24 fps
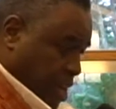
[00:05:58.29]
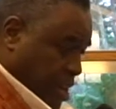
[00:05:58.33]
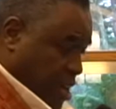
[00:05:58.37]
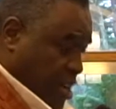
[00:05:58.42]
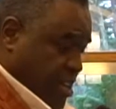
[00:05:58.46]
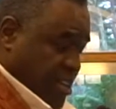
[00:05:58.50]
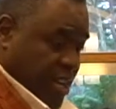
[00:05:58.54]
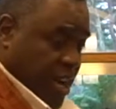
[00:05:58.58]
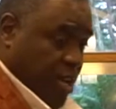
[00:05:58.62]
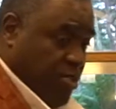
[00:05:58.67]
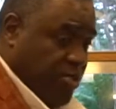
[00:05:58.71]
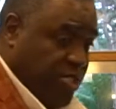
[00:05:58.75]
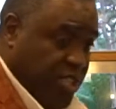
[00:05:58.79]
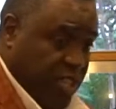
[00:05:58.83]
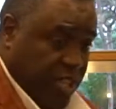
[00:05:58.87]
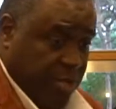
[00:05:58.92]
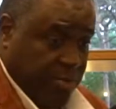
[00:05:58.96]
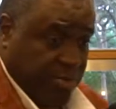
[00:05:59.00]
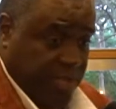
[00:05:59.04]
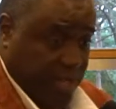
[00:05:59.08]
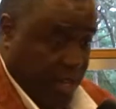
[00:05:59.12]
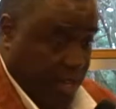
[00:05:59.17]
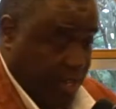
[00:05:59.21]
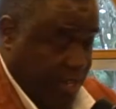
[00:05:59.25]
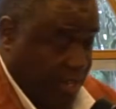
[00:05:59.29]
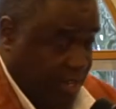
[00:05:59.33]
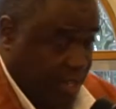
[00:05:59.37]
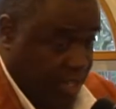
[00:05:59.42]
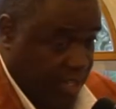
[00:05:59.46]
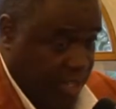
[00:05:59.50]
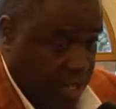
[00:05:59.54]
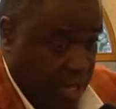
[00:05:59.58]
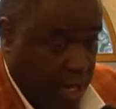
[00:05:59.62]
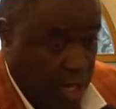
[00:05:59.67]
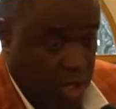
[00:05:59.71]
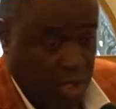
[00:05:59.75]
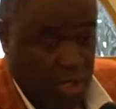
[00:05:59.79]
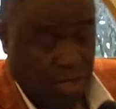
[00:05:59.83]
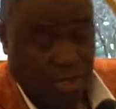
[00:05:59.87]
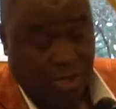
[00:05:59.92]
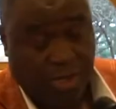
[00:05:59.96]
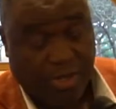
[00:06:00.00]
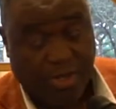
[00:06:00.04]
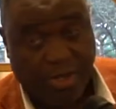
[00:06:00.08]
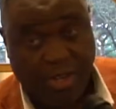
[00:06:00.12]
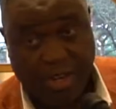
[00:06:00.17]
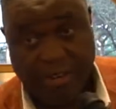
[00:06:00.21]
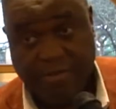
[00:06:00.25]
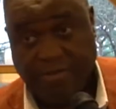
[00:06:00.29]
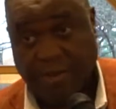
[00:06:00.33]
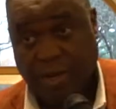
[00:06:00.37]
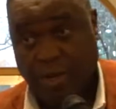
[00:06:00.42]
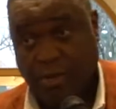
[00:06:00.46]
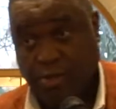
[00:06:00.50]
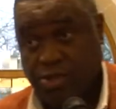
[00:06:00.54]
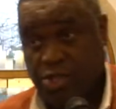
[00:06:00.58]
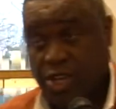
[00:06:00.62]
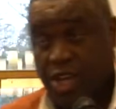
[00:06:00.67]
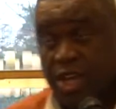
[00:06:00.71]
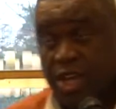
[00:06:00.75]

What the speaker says: under no circumstances should you divulge